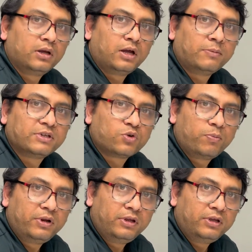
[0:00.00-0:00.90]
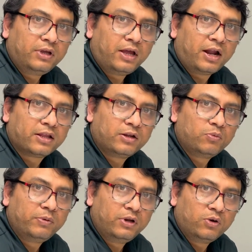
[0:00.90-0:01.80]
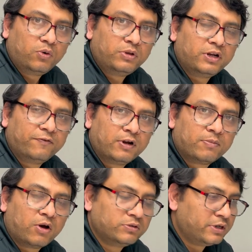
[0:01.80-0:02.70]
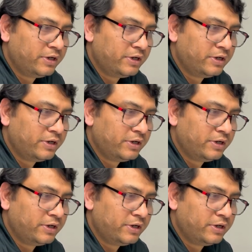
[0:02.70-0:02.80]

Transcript: I'm just opening another window in a different browser.